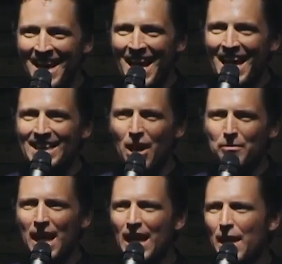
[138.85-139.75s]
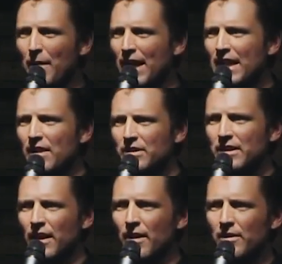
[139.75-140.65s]
And now I'm kind of on my heels, you
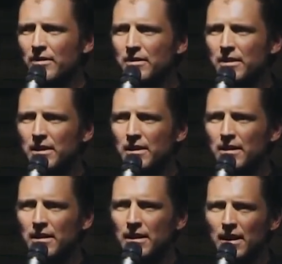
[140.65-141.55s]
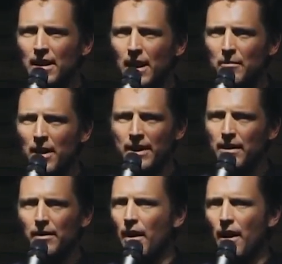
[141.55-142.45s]
know? I'm like,
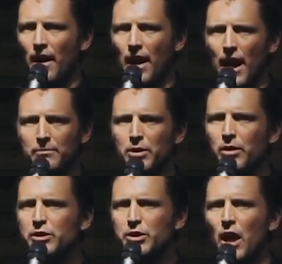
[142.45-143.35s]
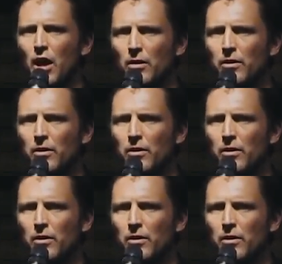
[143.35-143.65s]
uh, I'm doing a show.